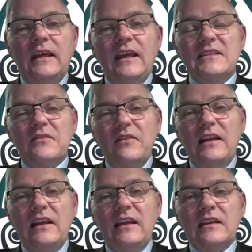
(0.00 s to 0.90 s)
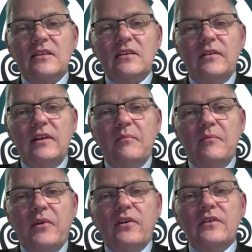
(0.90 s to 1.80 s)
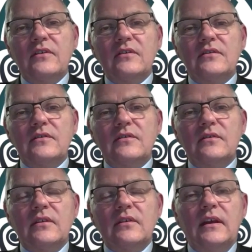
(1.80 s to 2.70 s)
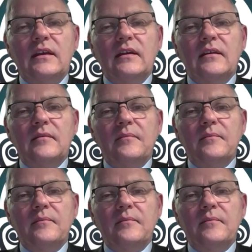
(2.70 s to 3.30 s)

it's a really it's a, an important uh,